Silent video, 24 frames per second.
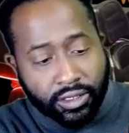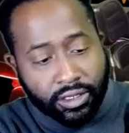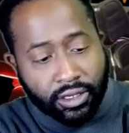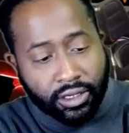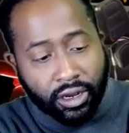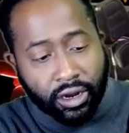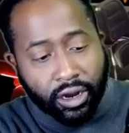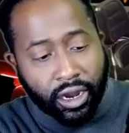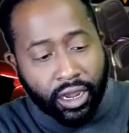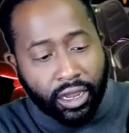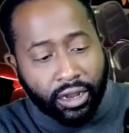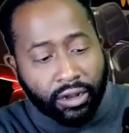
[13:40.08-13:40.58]
All
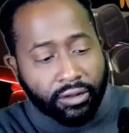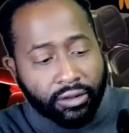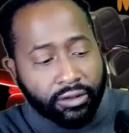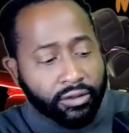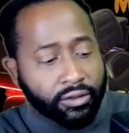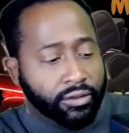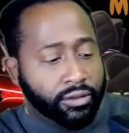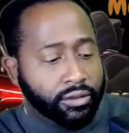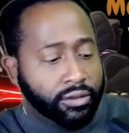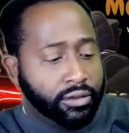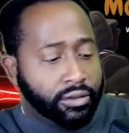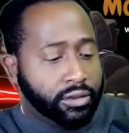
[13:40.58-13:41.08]
right.
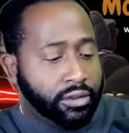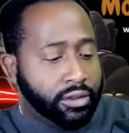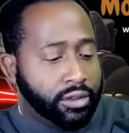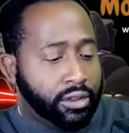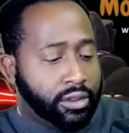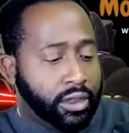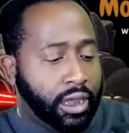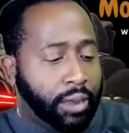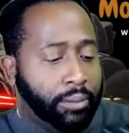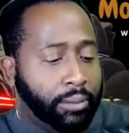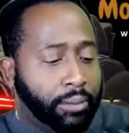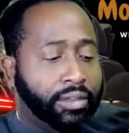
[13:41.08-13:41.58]

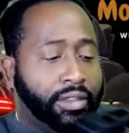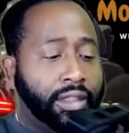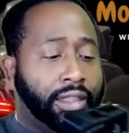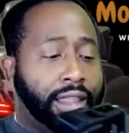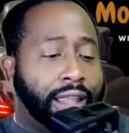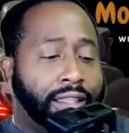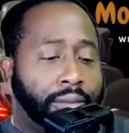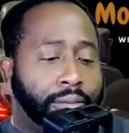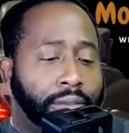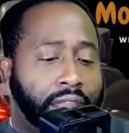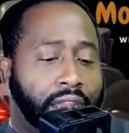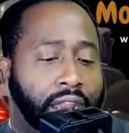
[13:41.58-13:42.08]
I'm
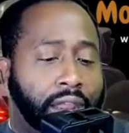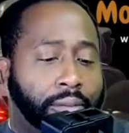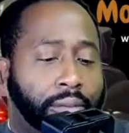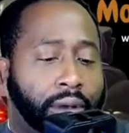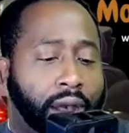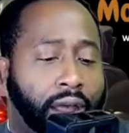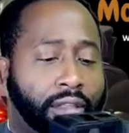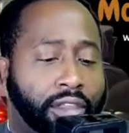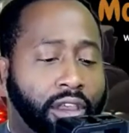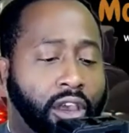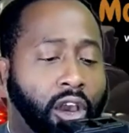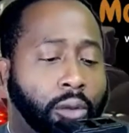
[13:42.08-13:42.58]
not the media
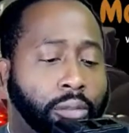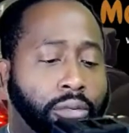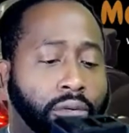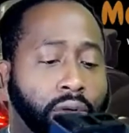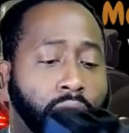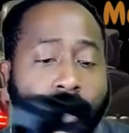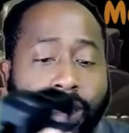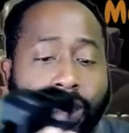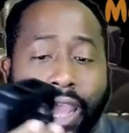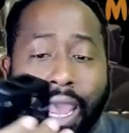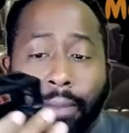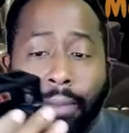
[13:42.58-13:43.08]
mod, the
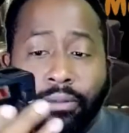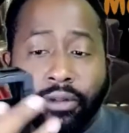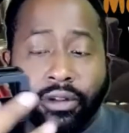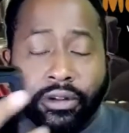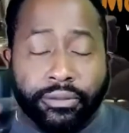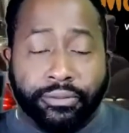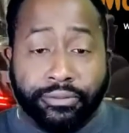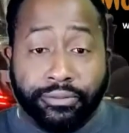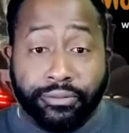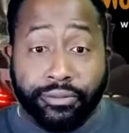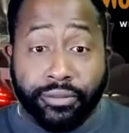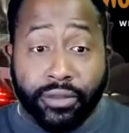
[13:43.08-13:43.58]
GoPro
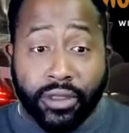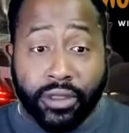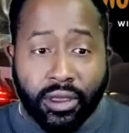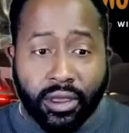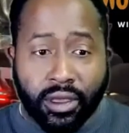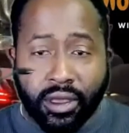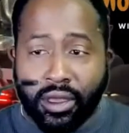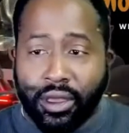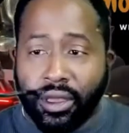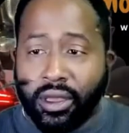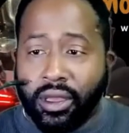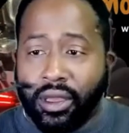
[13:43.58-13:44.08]
adapter.
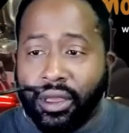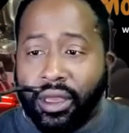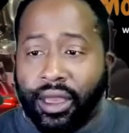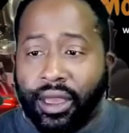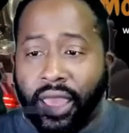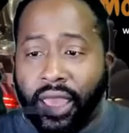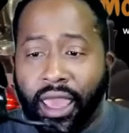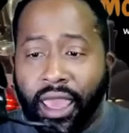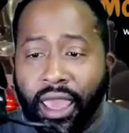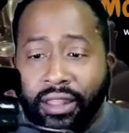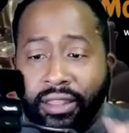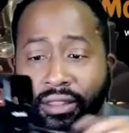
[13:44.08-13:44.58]

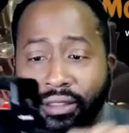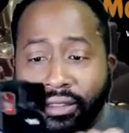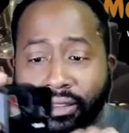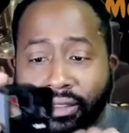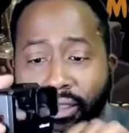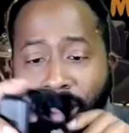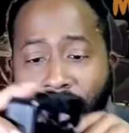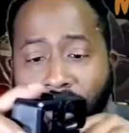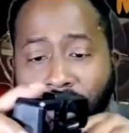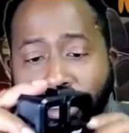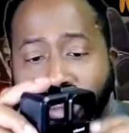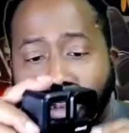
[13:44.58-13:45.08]
And
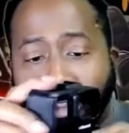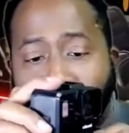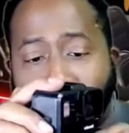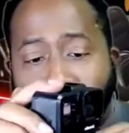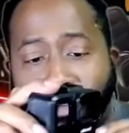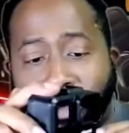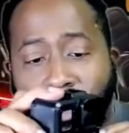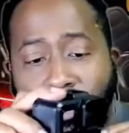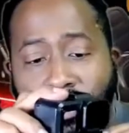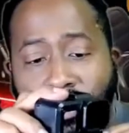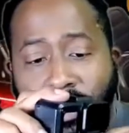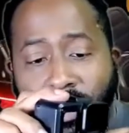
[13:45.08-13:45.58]
the
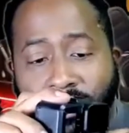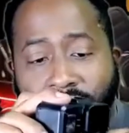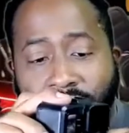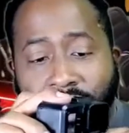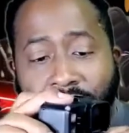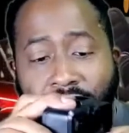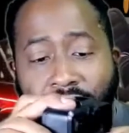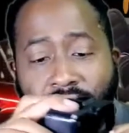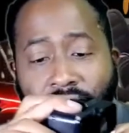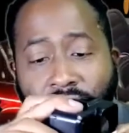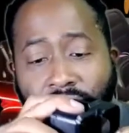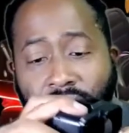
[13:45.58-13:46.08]
funny thing is, I
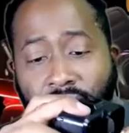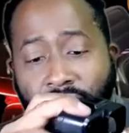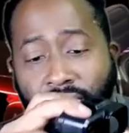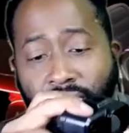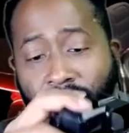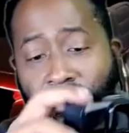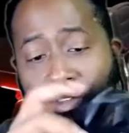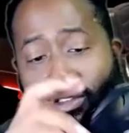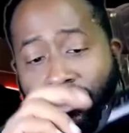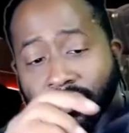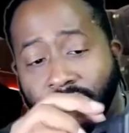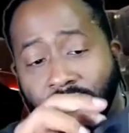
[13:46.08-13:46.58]
actually think
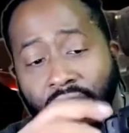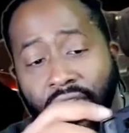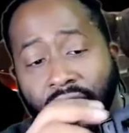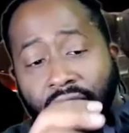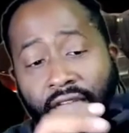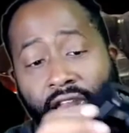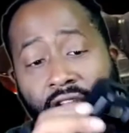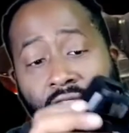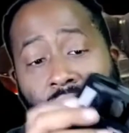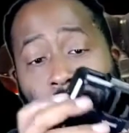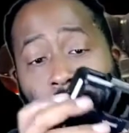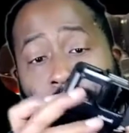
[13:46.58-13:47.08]
this is staying
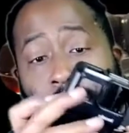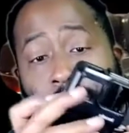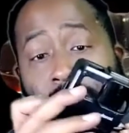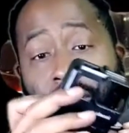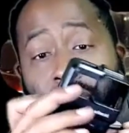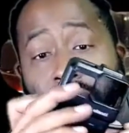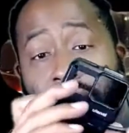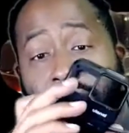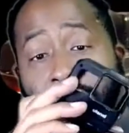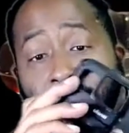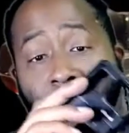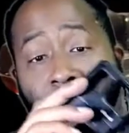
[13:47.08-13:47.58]
in here better
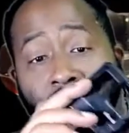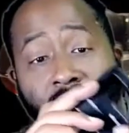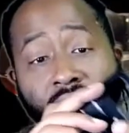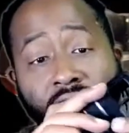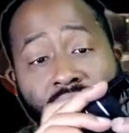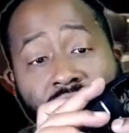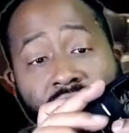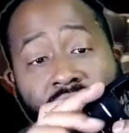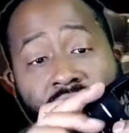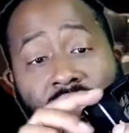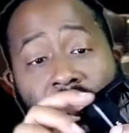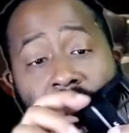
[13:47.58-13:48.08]
now that
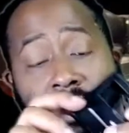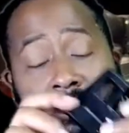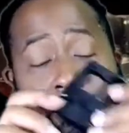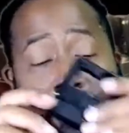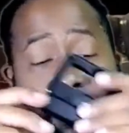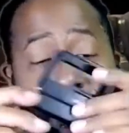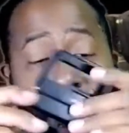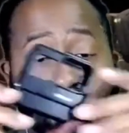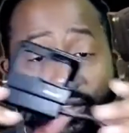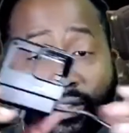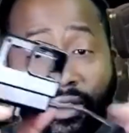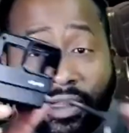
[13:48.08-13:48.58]
it's sticky
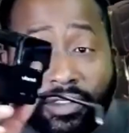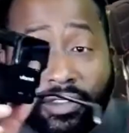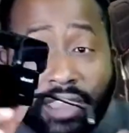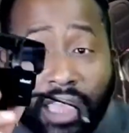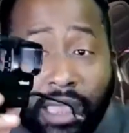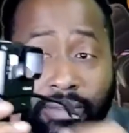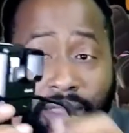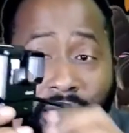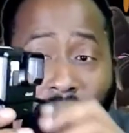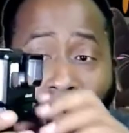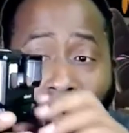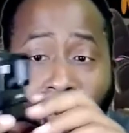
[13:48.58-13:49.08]
because of the
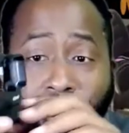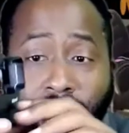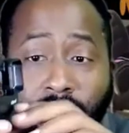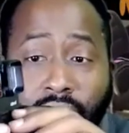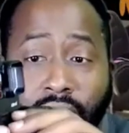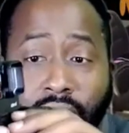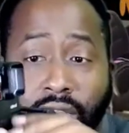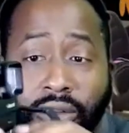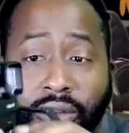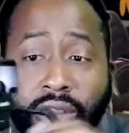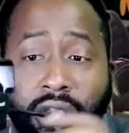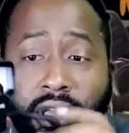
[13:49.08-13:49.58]
tape that was on
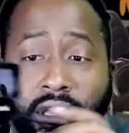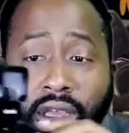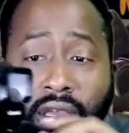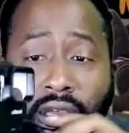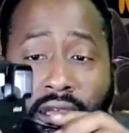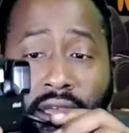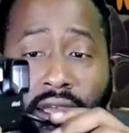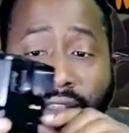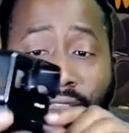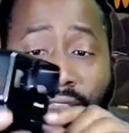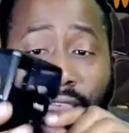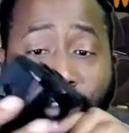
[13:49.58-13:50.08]
there.
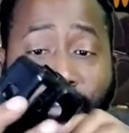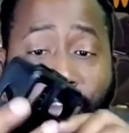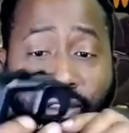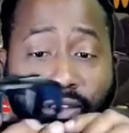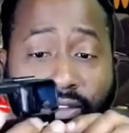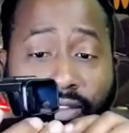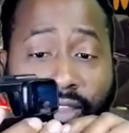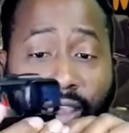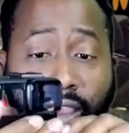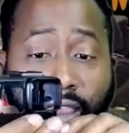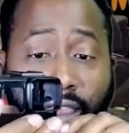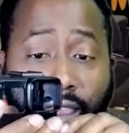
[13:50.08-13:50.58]
It's actually
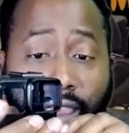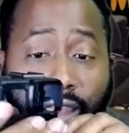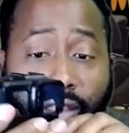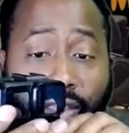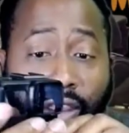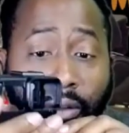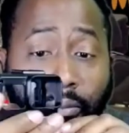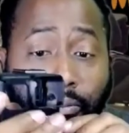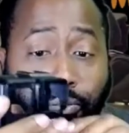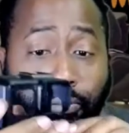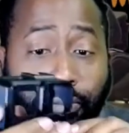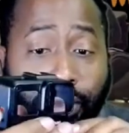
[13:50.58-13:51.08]
sticking in
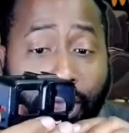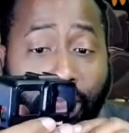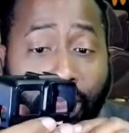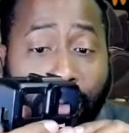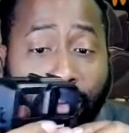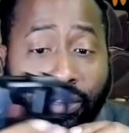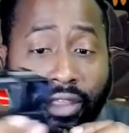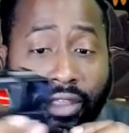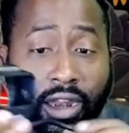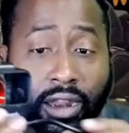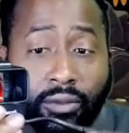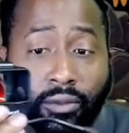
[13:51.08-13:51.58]
there better
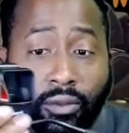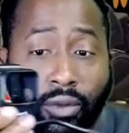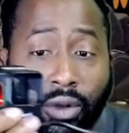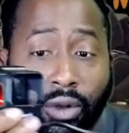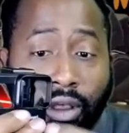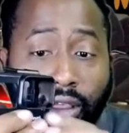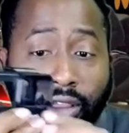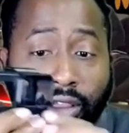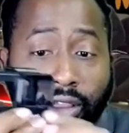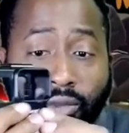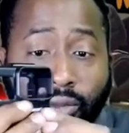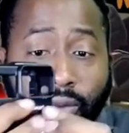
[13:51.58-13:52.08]
than it
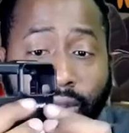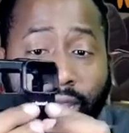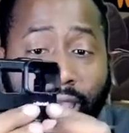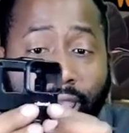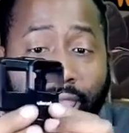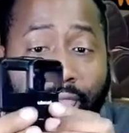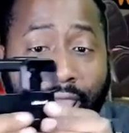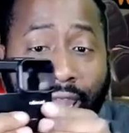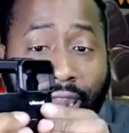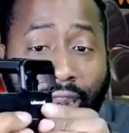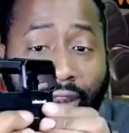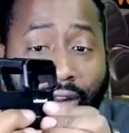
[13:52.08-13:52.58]
was when I
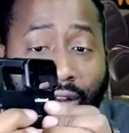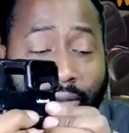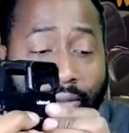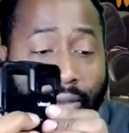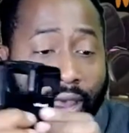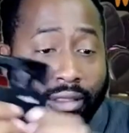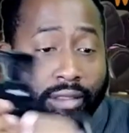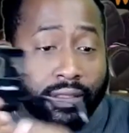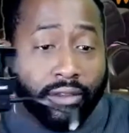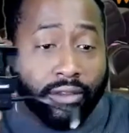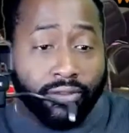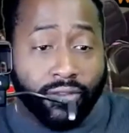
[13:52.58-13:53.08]
had it on
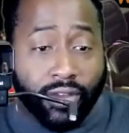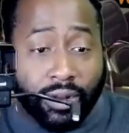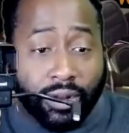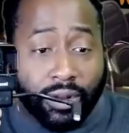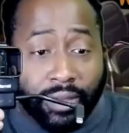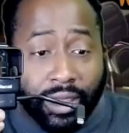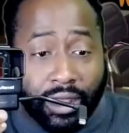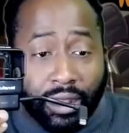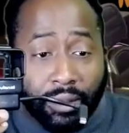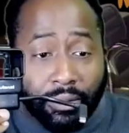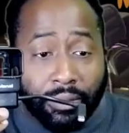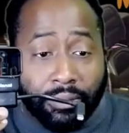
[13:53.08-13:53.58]
the front of
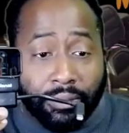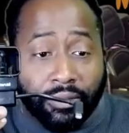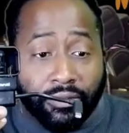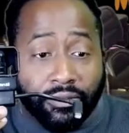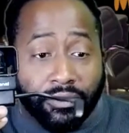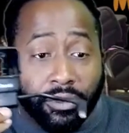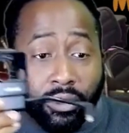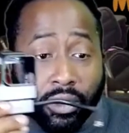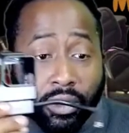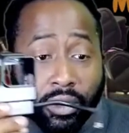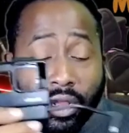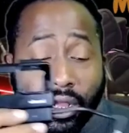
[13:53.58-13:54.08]
my helmet
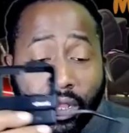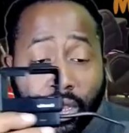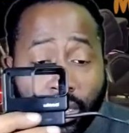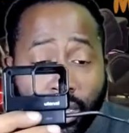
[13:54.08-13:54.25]
before.